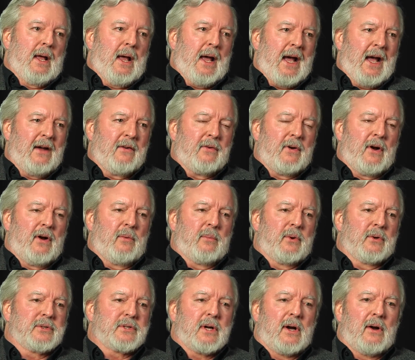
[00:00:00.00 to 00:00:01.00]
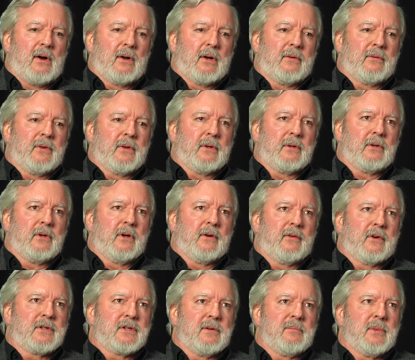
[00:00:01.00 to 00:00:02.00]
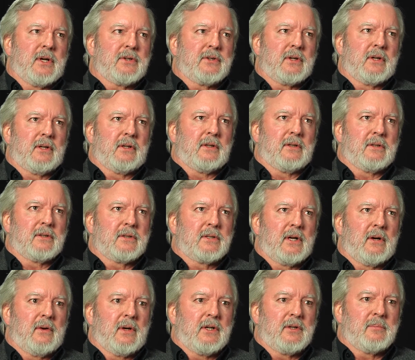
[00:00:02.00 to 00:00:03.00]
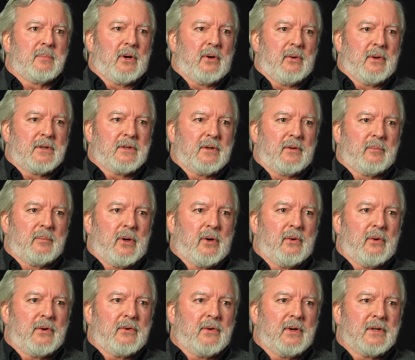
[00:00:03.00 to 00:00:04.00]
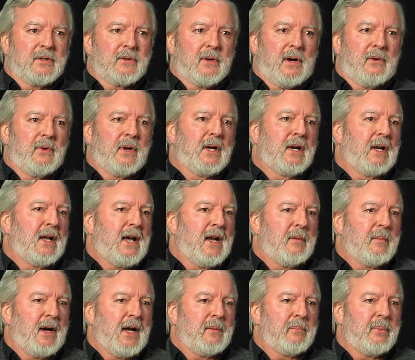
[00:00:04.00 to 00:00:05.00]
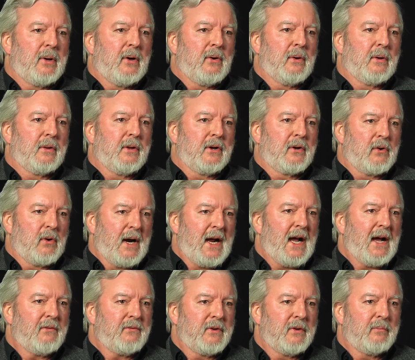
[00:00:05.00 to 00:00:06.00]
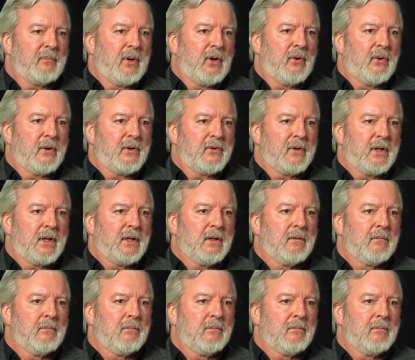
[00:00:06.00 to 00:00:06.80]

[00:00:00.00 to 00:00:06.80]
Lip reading: I have almost all of the University of Michigan series Poets on Poetry, so I read a lot about the craft of poetry.